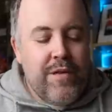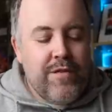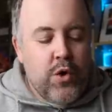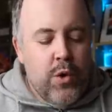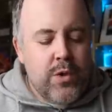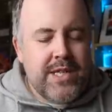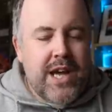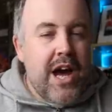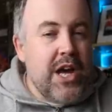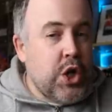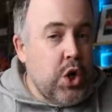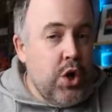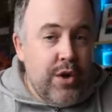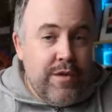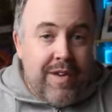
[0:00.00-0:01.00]
Of course, I
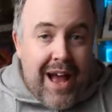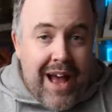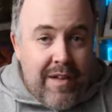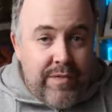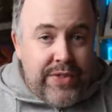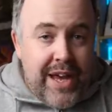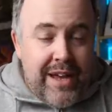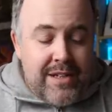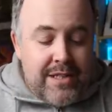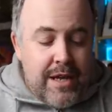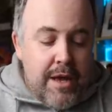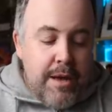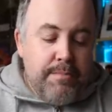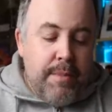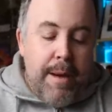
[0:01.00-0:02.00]
could have had that
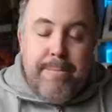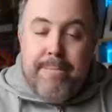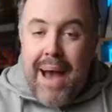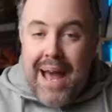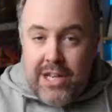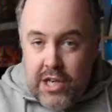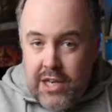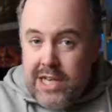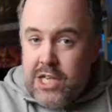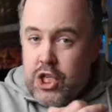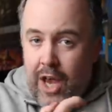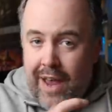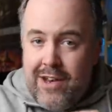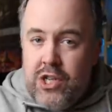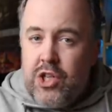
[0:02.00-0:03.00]
by manually
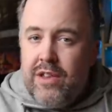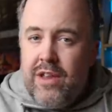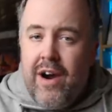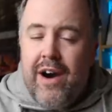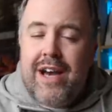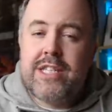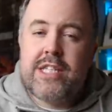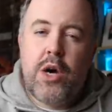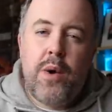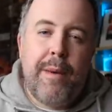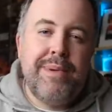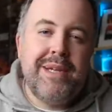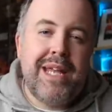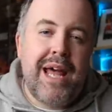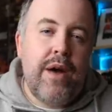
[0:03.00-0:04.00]
changing the ISO
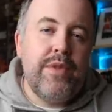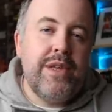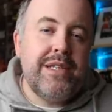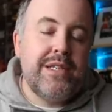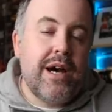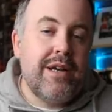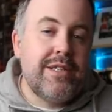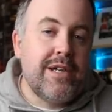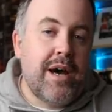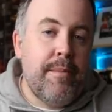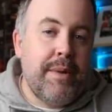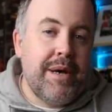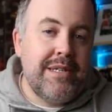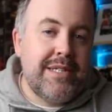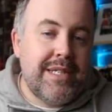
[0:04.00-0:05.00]
up and down the entire time
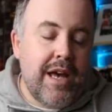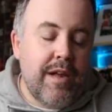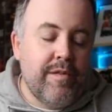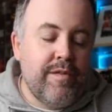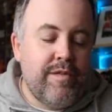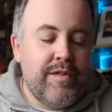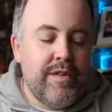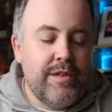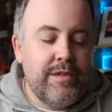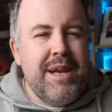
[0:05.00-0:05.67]
myself,